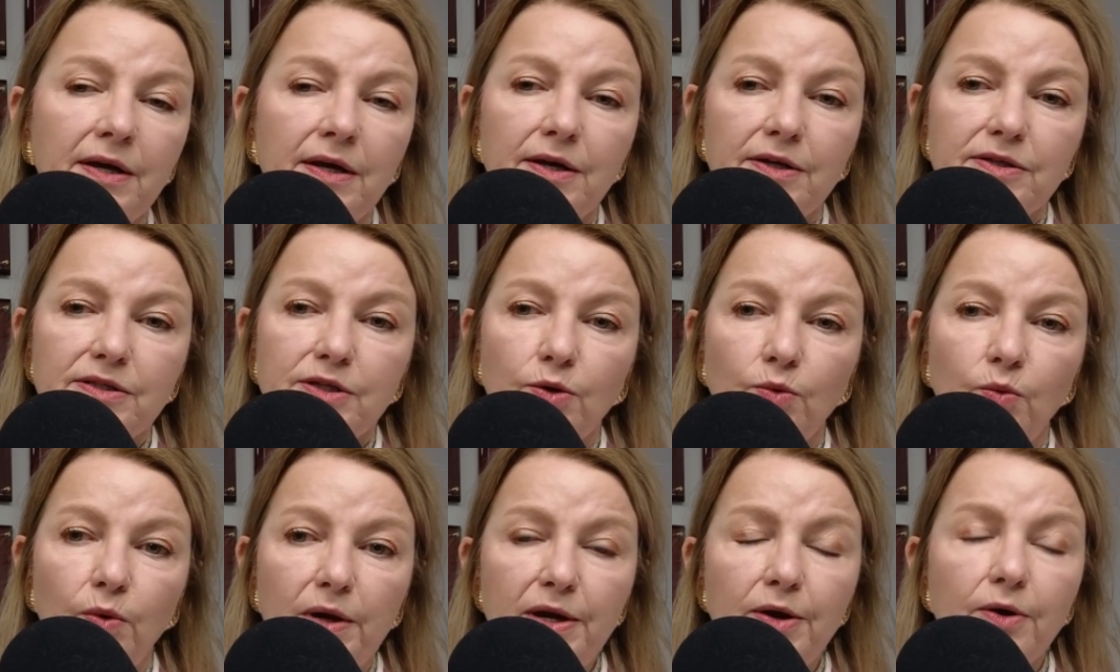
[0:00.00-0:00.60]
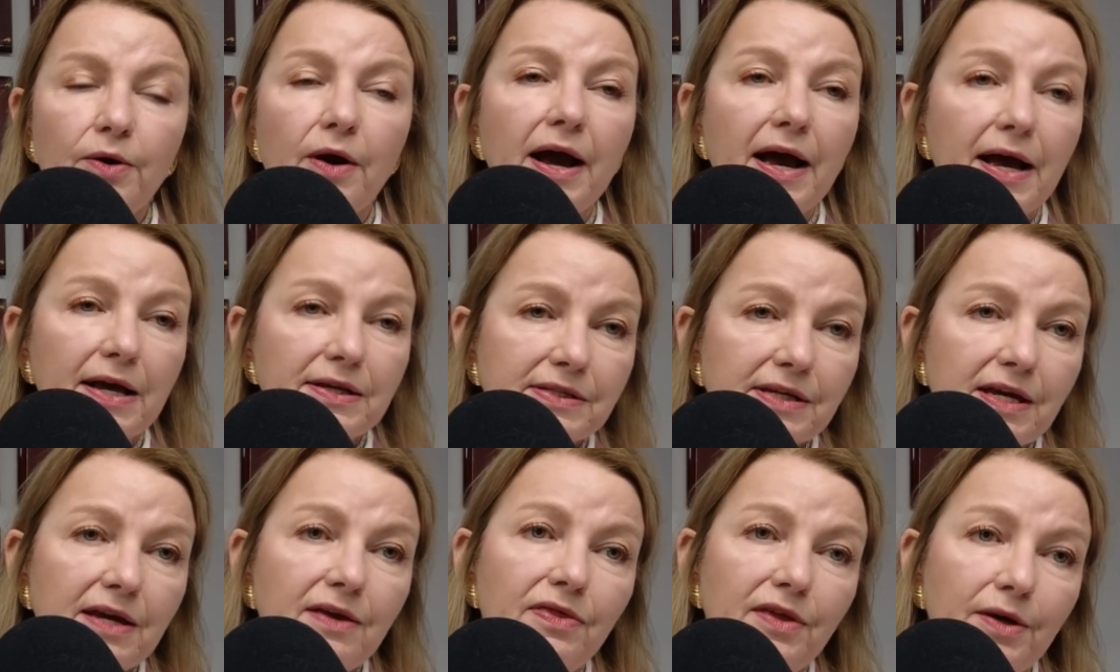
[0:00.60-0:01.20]
So we are
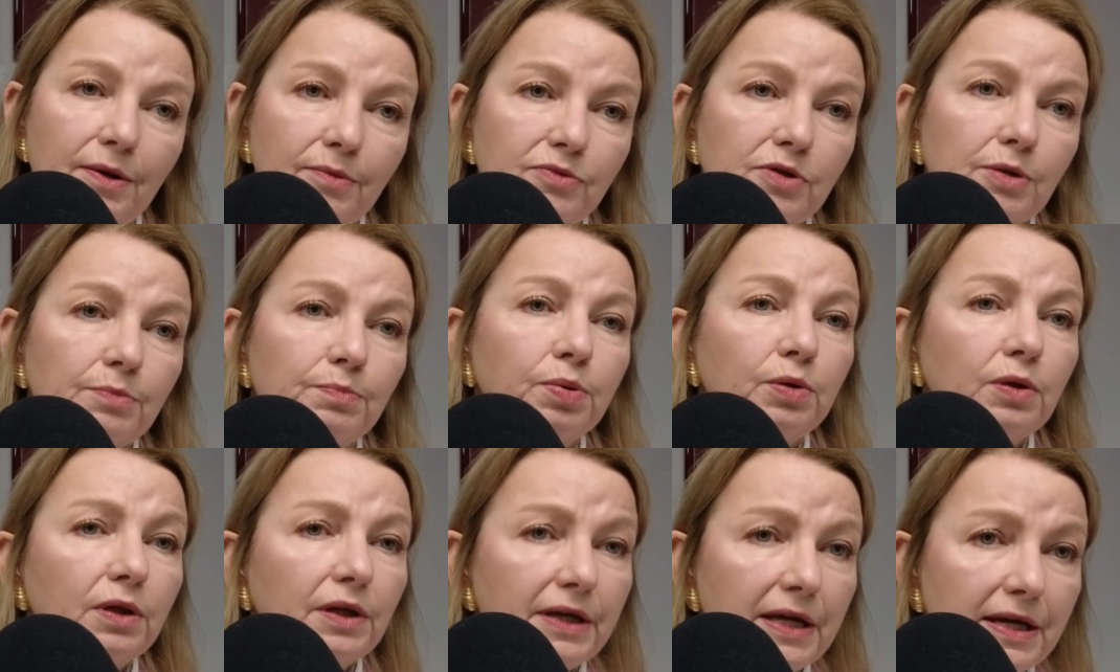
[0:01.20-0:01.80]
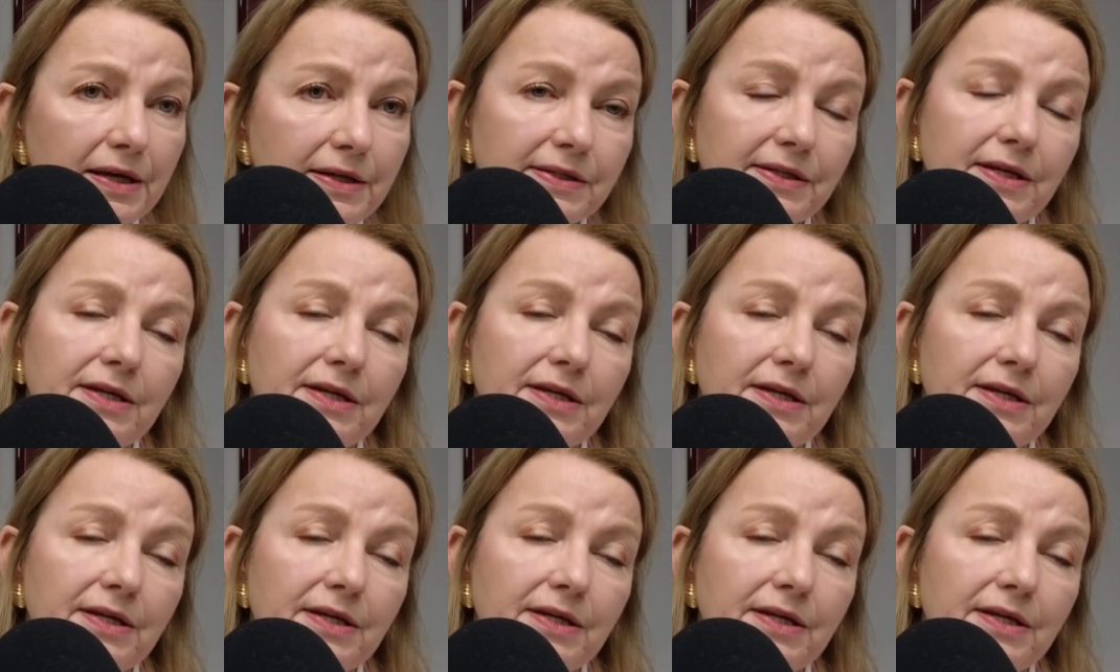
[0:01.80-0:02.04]
asking them to please